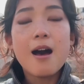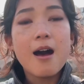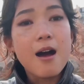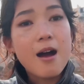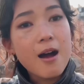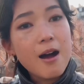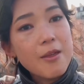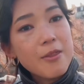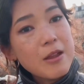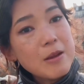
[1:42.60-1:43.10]

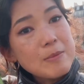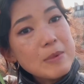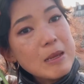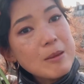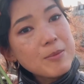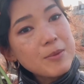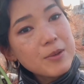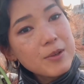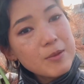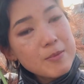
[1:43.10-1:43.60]
other
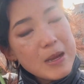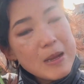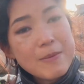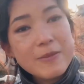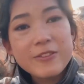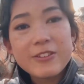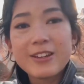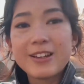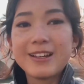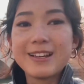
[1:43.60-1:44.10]
people might
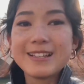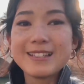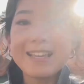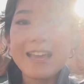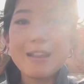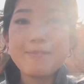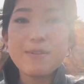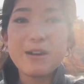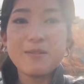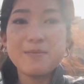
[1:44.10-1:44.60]
feel
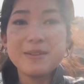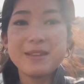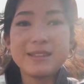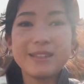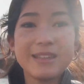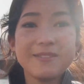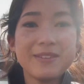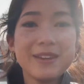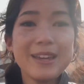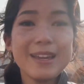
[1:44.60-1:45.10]
sad about me
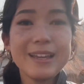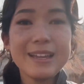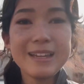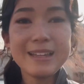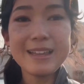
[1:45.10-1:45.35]
leaving.